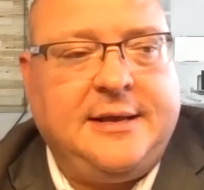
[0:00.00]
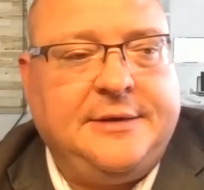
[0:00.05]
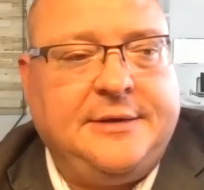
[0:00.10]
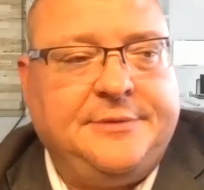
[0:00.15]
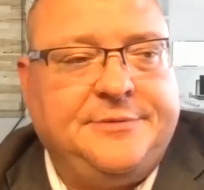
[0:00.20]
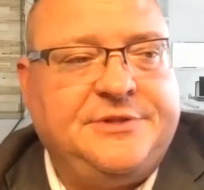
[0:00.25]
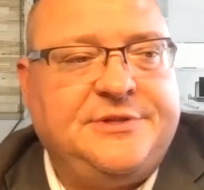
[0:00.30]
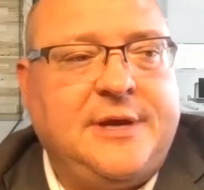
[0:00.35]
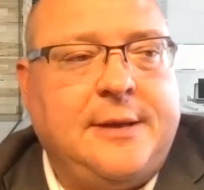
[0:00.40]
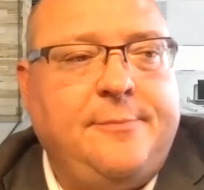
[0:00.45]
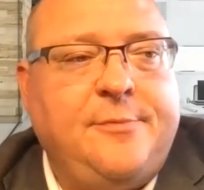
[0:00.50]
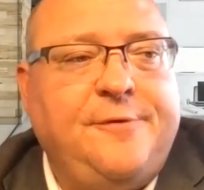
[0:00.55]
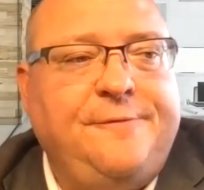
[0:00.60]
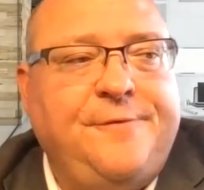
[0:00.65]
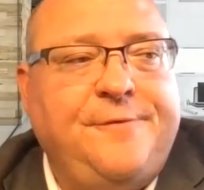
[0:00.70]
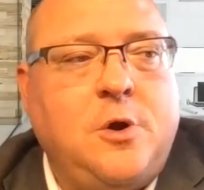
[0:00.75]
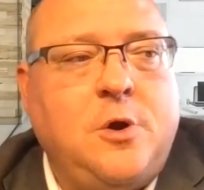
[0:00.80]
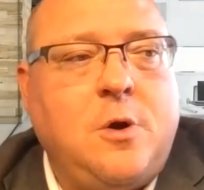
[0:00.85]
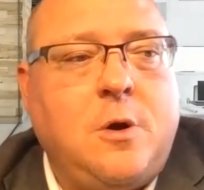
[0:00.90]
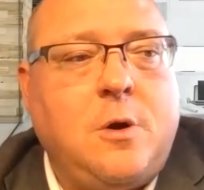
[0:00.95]
some of
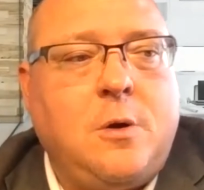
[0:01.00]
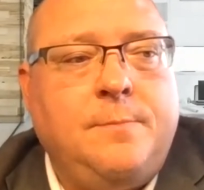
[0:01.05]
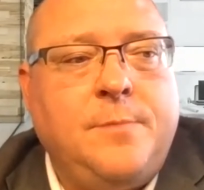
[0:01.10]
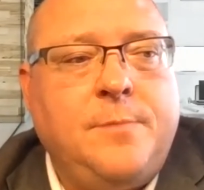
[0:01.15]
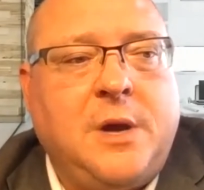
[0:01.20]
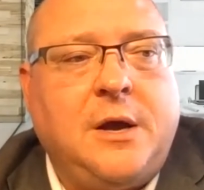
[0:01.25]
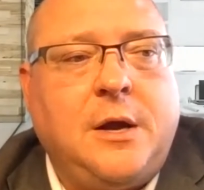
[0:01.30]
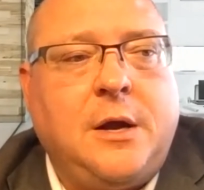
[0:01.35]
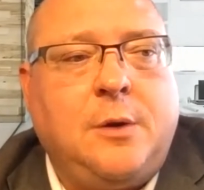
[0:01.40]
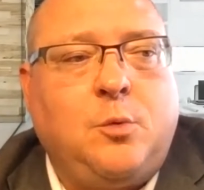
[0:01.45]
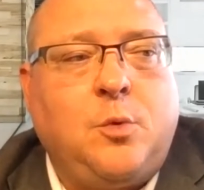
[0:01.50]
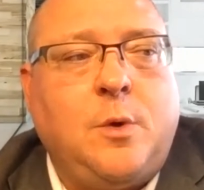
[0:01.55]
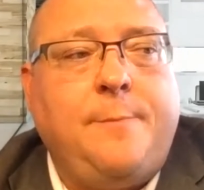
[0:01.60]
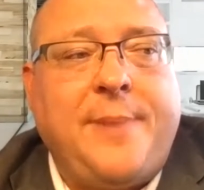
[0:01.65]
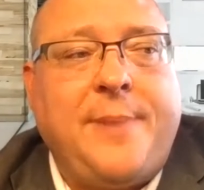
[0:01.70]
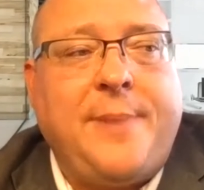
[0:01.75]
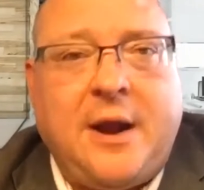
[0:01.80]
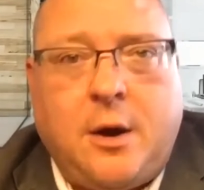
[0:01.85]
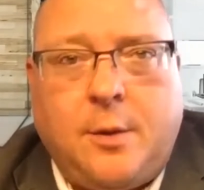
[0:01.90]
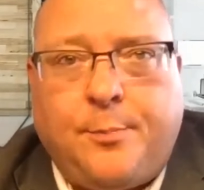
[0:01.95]
your
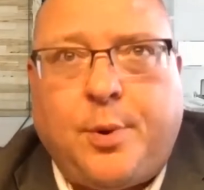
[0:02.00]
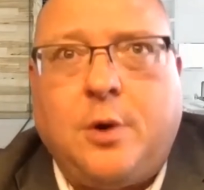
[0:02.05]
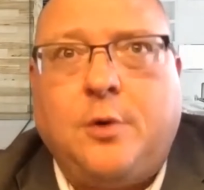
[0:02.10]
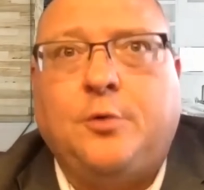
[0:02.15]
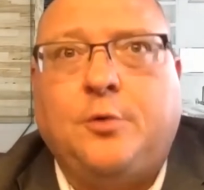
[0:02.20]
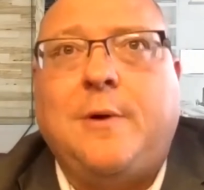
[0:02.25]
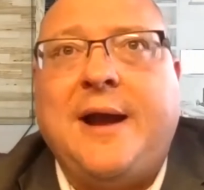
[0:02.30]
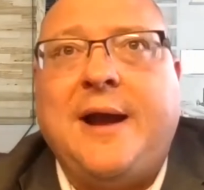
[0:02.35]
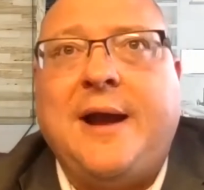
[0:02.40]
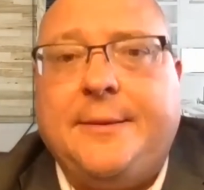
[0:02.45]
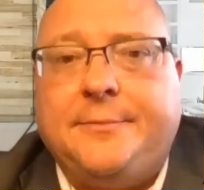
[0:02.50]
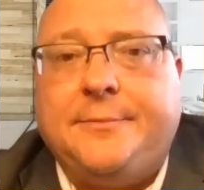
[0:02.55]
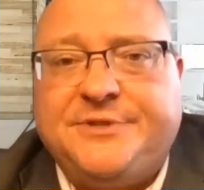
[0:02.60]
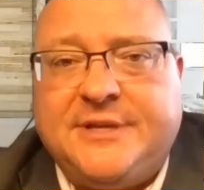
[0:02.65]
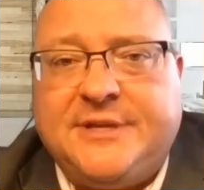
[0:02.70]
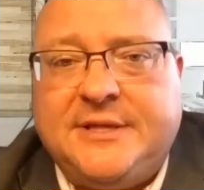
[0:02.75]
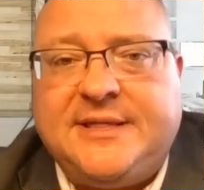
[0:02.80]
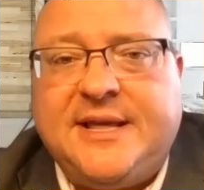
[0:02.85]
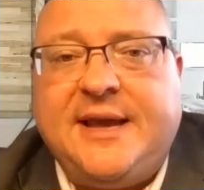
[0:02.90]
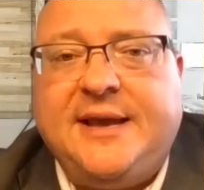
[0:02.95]
repair programs
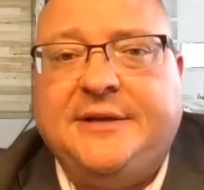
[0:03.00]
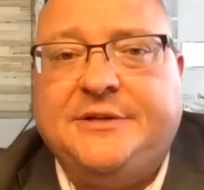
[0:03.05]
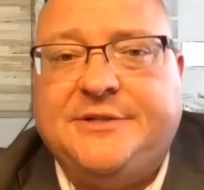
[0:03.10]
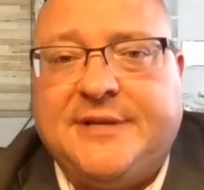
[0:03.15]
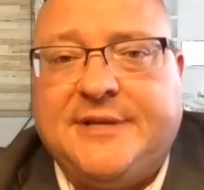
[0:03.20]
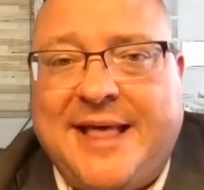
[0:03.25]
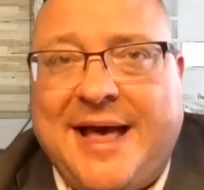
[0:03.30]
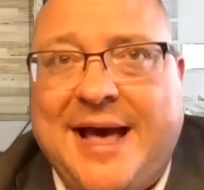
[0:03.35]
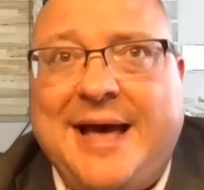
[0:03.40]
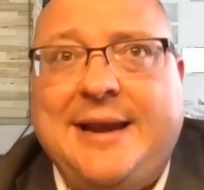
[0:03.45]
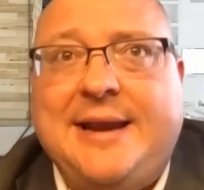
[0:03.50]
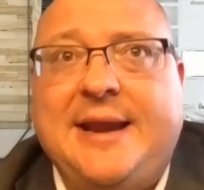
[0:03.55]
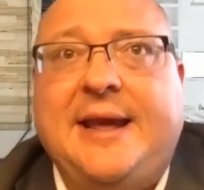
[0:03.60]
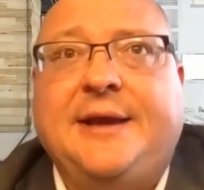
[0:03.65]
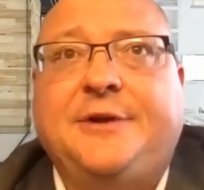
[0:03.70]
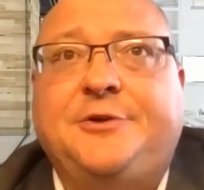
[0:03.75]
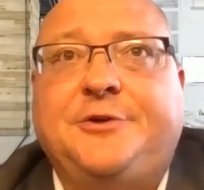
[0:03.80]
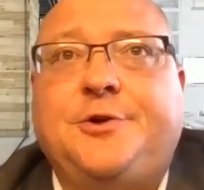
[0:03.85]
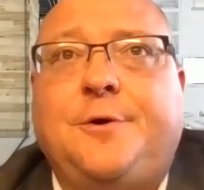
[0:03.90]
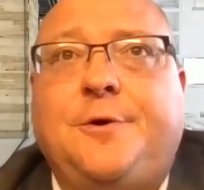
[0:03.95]
and things of that
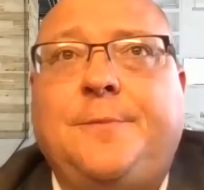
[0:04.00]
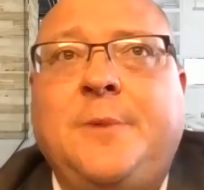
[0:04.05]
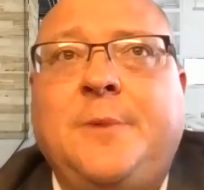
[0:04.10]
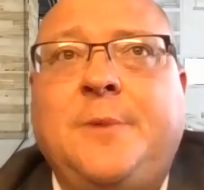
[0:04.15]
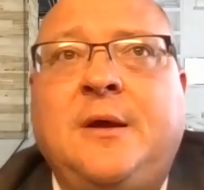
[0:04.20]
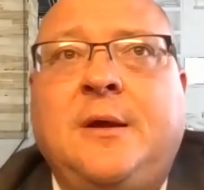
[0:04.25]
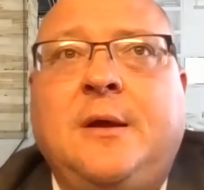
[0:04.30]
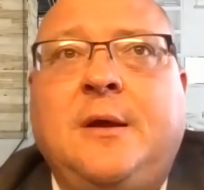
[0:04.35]
nature.